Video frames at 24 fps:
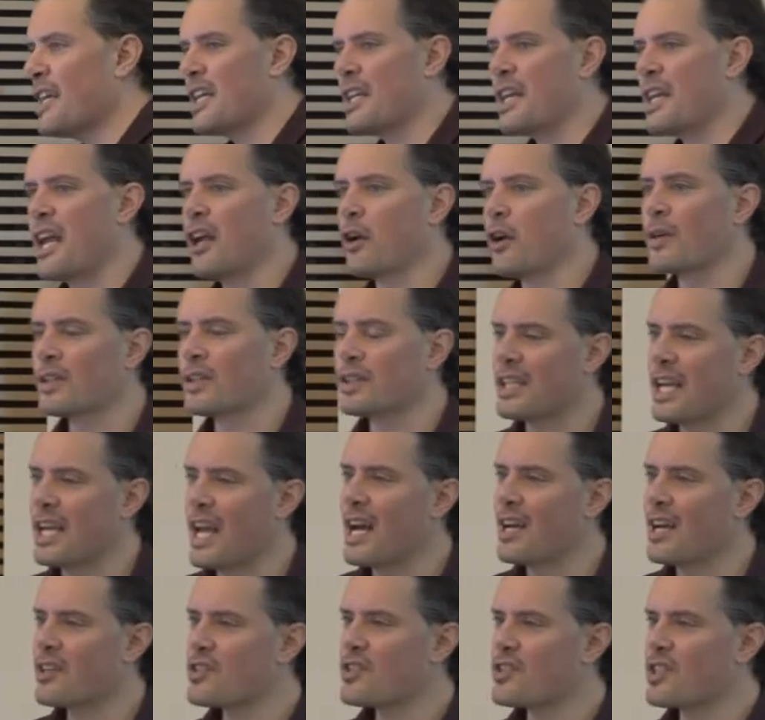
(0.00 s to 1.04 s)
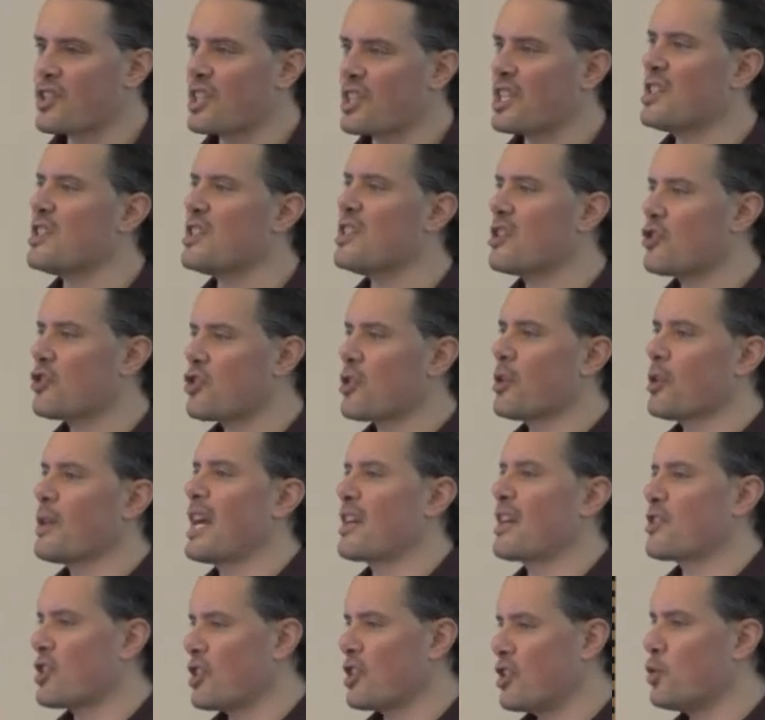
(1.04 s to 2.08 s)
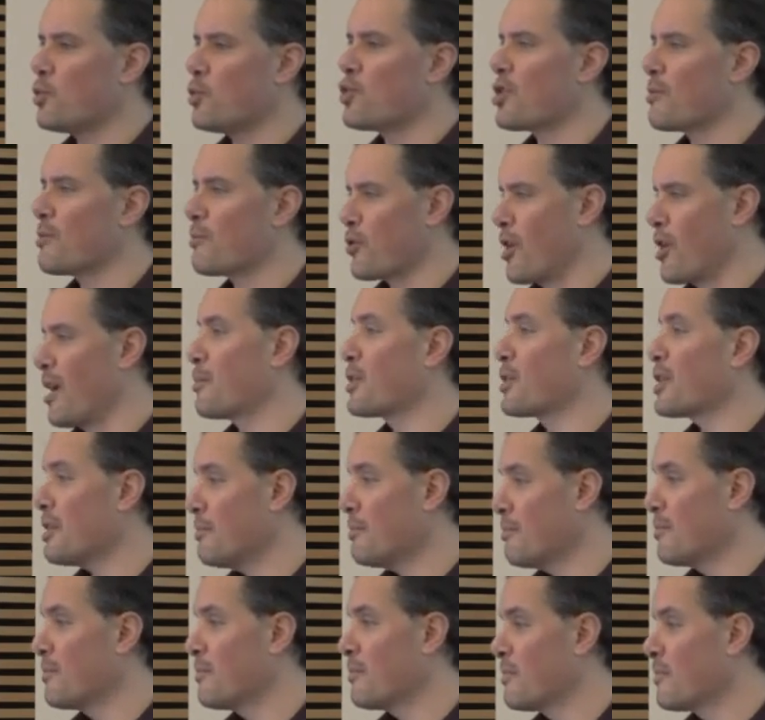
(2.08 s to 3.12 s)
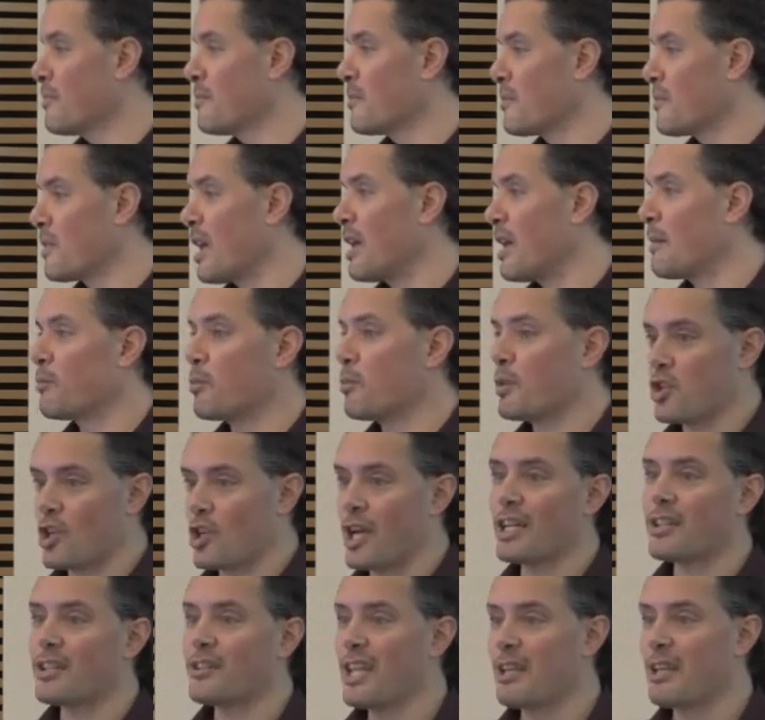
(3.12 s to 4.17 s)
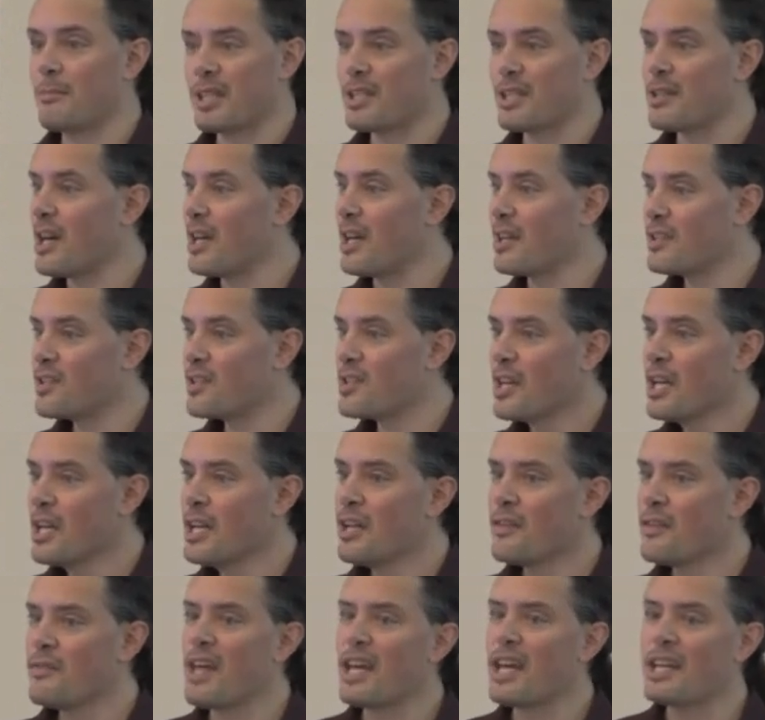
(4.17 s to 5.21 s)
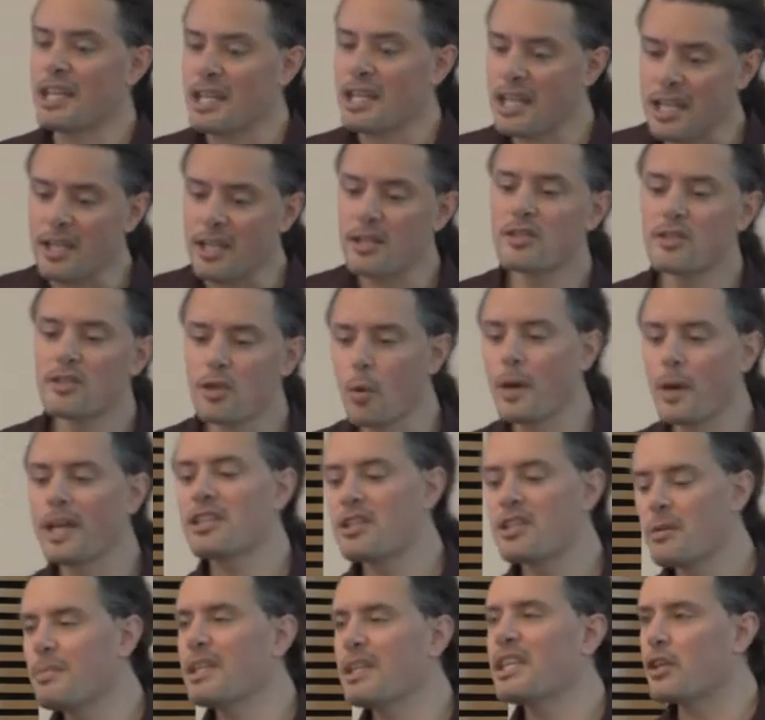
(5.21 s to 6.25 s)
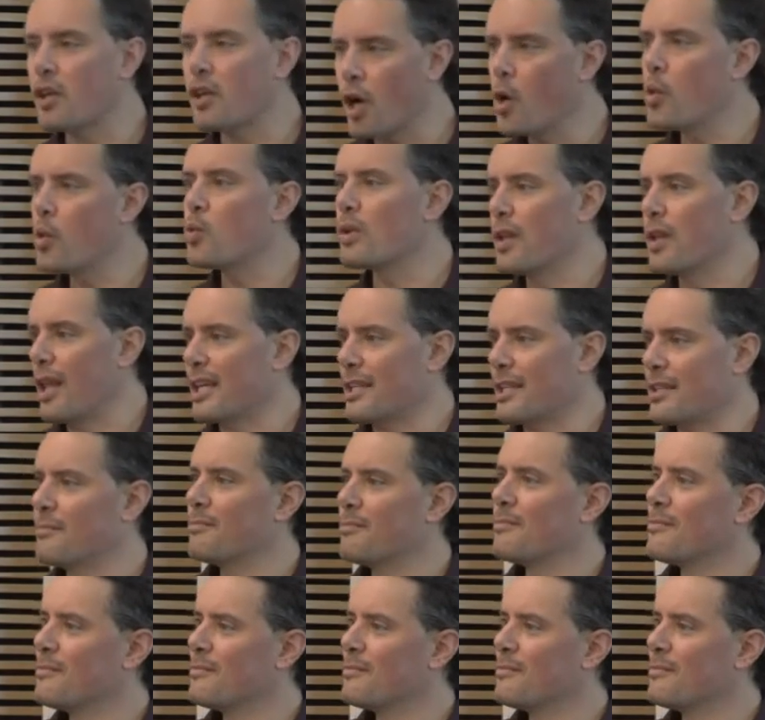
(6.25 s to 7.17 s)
inherently has this conditional execution property, which I claim it does, then it is going to be code-like.